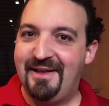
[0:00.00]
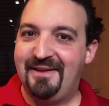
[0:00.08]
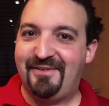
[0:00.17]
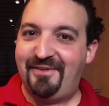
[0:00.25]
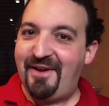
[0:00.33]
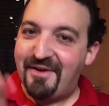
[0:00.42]

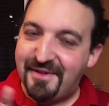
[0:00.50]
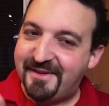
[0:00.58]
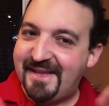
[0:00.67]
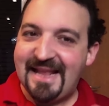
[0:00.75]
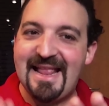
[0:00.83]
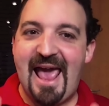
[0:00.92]
so they're
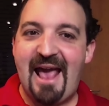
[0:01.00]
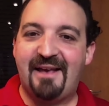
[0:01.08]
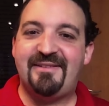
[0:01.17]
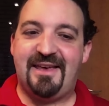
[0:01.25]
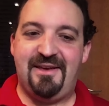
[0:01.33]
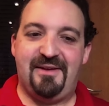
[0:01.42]
still
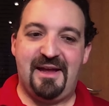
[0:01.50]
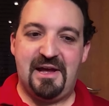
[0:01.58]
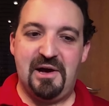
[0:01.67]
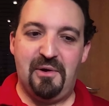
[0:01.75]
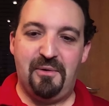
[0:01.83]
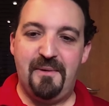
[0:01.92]
executing
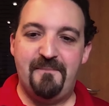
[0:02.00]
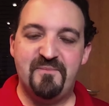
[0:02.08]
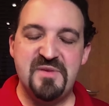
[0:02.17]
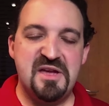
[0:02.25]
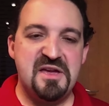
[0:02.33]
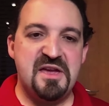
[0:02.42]
code,
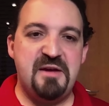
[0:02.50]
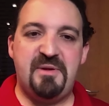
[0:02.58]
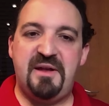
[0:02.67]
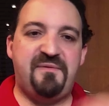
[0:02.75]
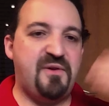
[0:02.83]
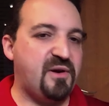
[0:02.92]
even
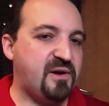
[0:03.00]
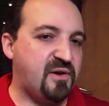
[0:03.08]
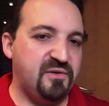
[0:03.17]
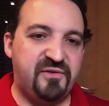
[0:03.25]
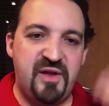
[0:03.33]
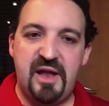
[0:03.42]
if you're
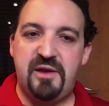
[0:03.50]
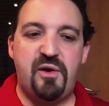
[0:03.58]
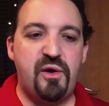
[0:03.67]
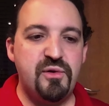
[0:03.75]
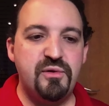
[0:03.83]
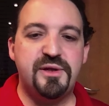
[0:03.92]
continue
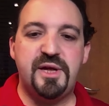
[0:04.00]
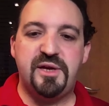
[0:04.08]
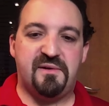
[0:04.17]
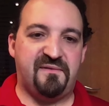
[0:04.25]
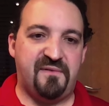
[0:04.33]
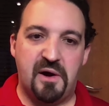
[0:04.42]
using
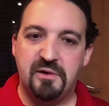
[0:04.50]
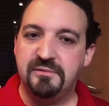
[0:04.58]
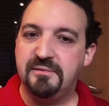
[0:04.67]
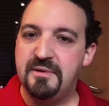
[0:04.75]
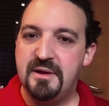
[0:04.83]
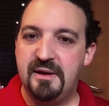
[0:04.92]
your
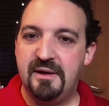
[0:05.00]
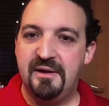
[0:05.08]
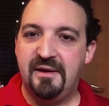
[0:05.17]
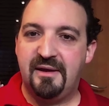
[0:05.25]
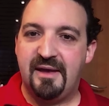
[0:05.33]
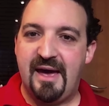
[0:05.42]
phone,
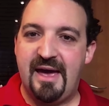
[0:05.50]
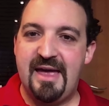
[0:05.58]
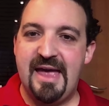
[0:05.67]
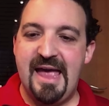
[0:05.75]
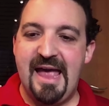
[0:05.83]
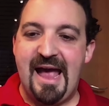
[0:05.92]

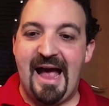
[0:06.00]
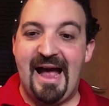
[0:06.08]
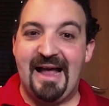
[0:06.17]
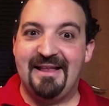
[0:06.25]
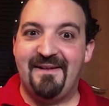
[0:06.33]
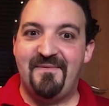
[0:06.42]
okay?
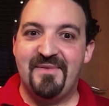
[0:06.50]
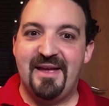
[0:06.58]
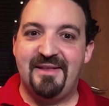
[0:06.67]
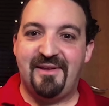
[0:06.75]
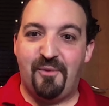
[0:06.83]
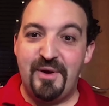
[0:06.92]
And
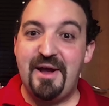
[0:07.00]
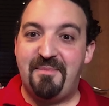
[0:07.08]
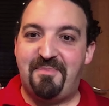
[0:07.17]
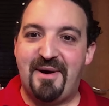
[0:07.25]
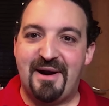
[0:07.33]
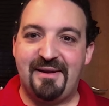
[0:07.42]
the
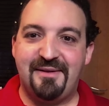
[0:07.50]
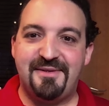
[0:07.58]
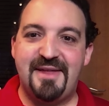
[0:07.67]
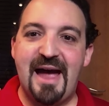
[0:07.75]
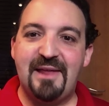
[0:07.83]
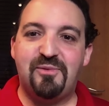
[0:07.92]
weird part is
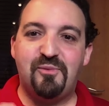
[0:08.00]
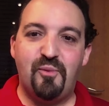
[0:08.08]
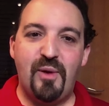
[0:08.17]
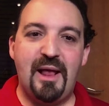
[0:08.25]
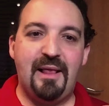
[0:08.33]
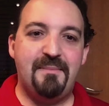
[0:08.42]
that
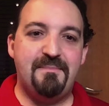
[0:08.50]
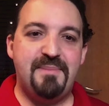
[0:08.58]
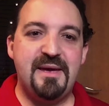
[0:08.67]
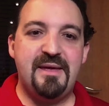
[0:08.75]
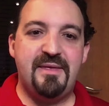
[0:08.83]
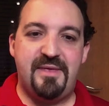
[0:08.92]
will
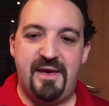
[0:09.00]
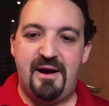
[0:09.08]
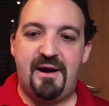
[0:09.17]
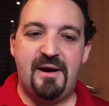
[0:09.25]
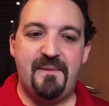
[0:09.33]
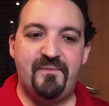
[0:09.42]
be
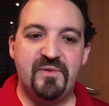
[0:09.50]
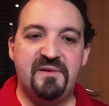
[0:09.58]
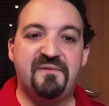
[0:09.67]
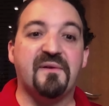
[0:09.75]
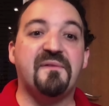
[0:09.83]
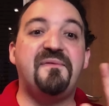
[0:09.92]
there
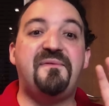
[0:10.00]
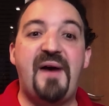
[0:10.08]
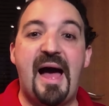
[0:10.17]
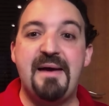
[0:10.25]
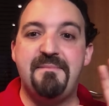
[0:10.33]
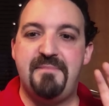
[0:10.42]
for
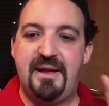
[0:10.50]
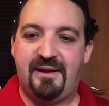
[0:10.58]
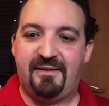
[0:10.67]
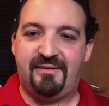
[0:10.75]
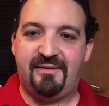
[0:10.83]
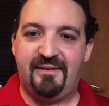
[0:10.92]
5
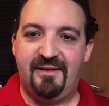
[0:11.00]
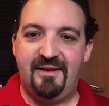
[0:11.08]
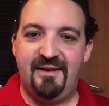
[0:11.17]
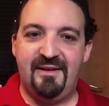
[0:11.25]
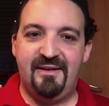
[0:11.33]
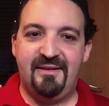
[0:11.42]
minutes.
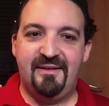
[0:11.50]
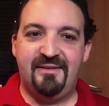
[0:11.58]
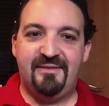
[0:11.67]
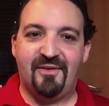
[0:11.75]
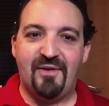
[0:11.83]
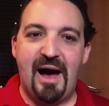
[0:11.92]

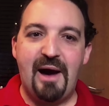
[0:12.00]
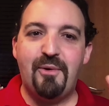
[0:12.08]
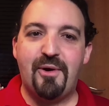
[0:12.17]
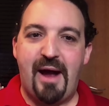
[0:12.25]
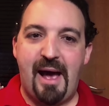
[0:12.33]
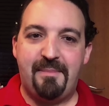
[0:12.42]
So
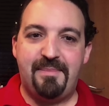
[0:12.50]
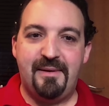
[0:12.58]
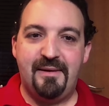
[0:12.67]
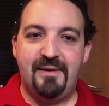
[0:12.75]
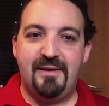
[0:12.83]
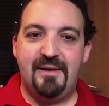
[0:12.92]
our app